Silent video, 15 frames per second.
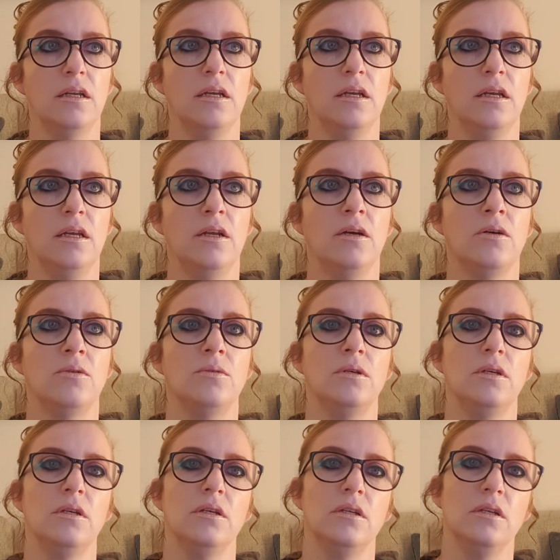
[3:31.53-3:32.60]
you know,
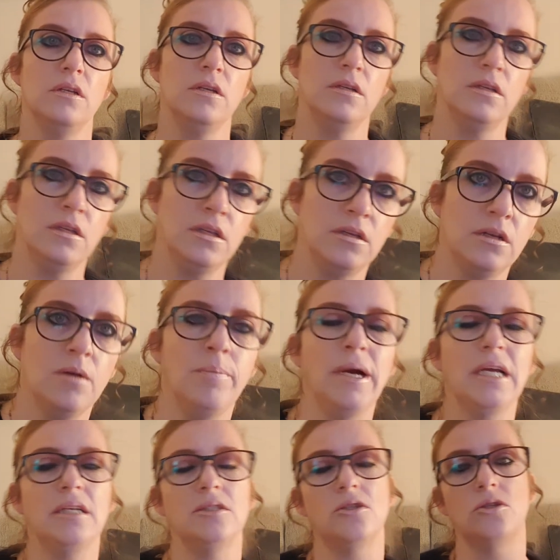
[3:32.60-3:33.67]
you'd go
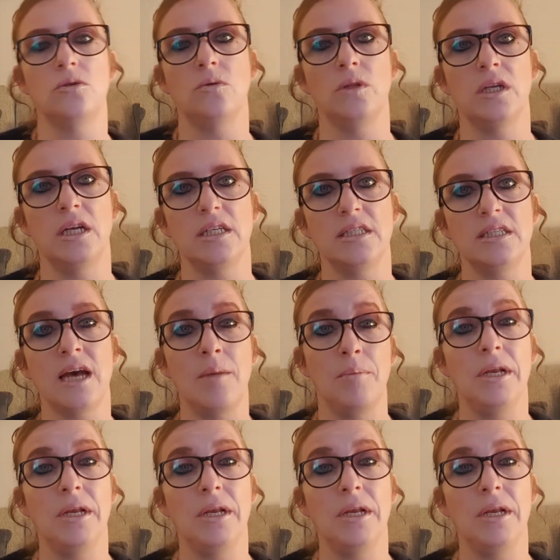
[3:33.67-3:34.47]
back into school the next day,